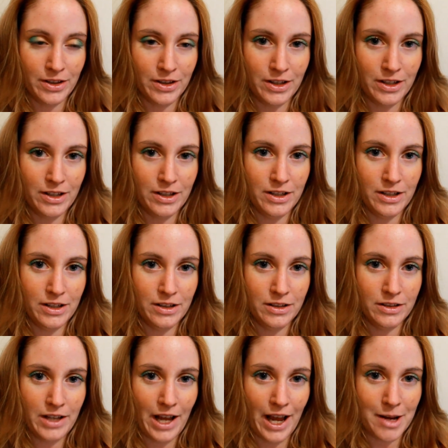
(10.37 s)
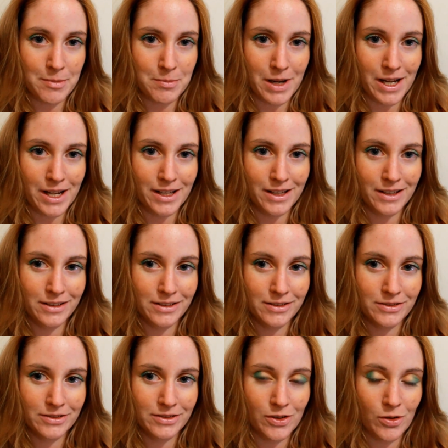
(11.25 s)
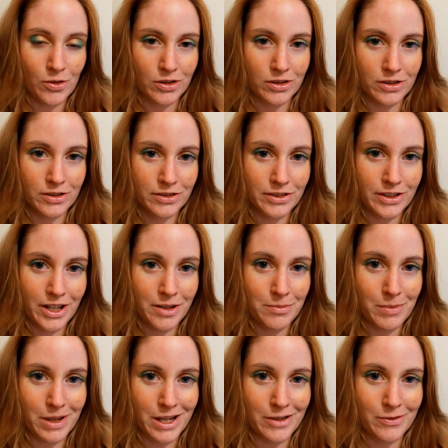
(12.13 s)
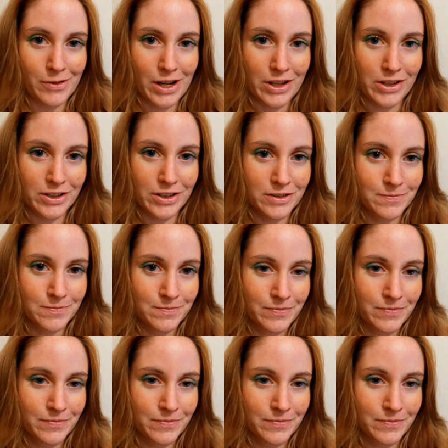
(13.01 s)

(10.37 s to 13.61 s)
the Catman, or Kittenman rather.